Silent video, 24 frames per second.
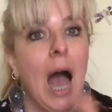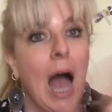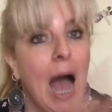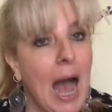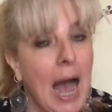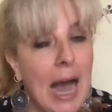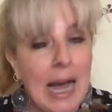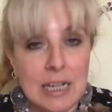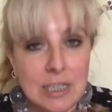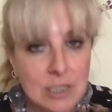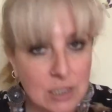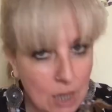
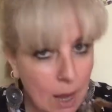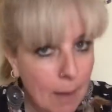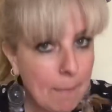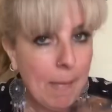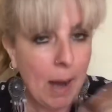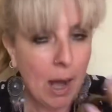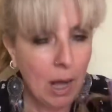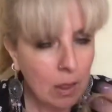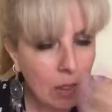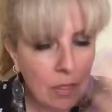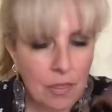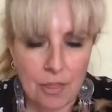And
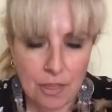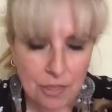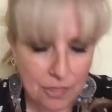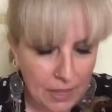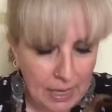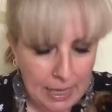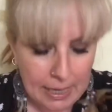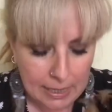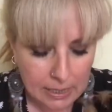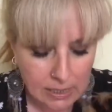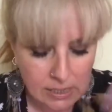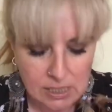among the
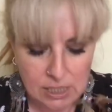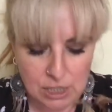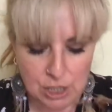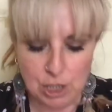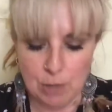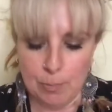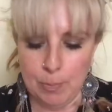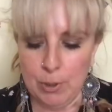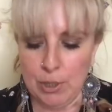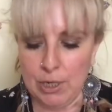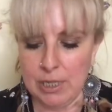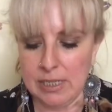things that she
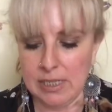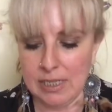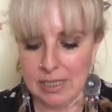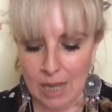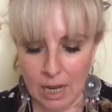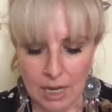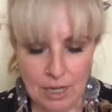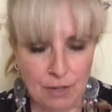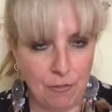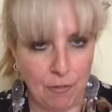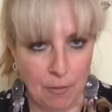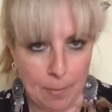put
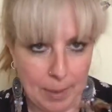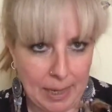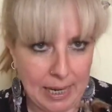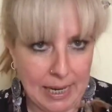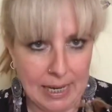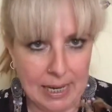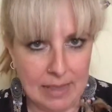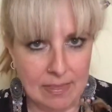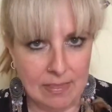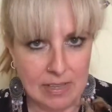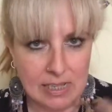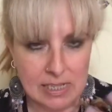inside for me
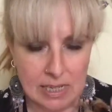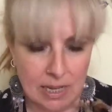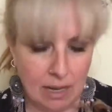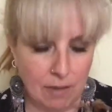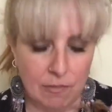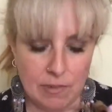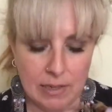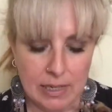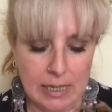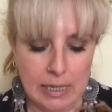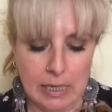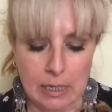in this
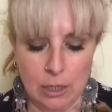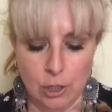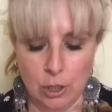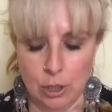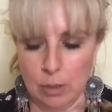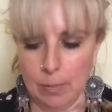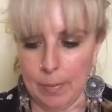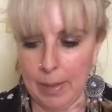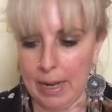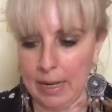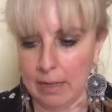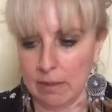lovely little goodie
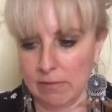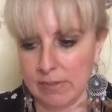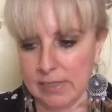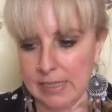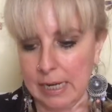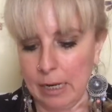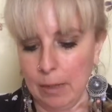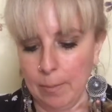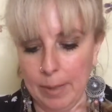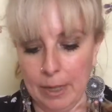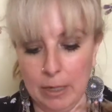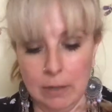bag of
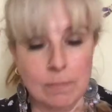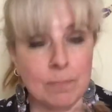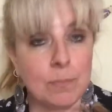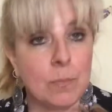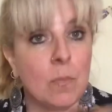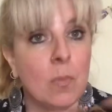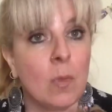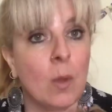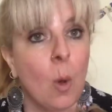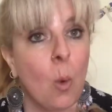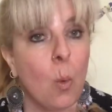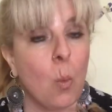snail mail
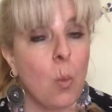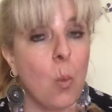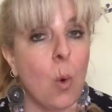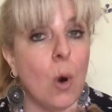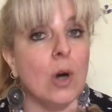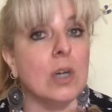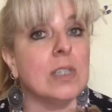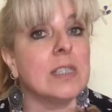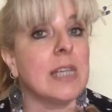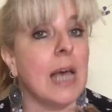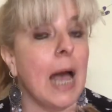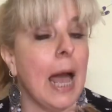
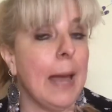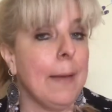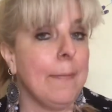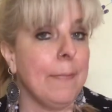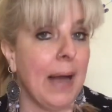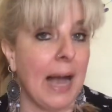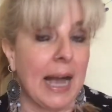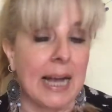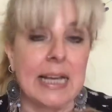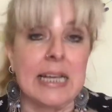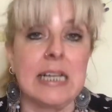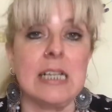was a
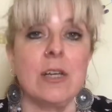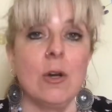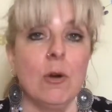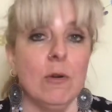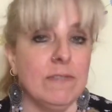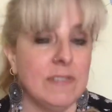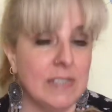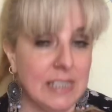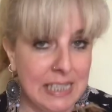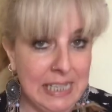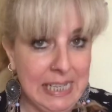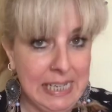packet of
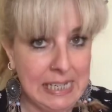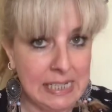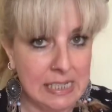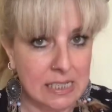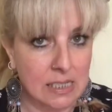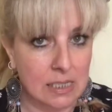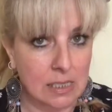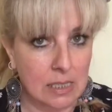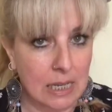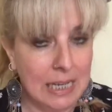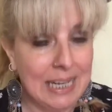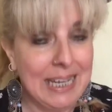
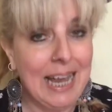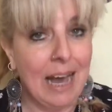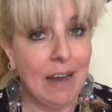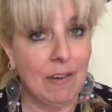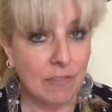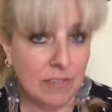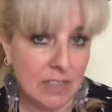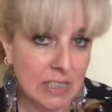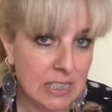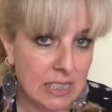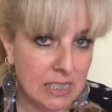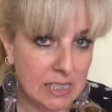seeds,
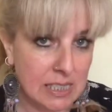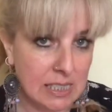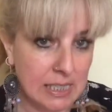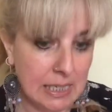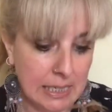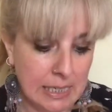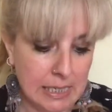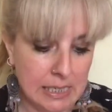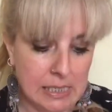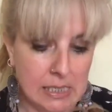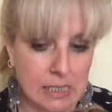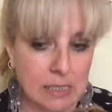lavender
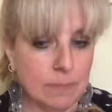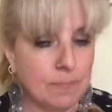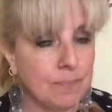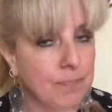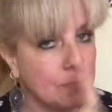seeds.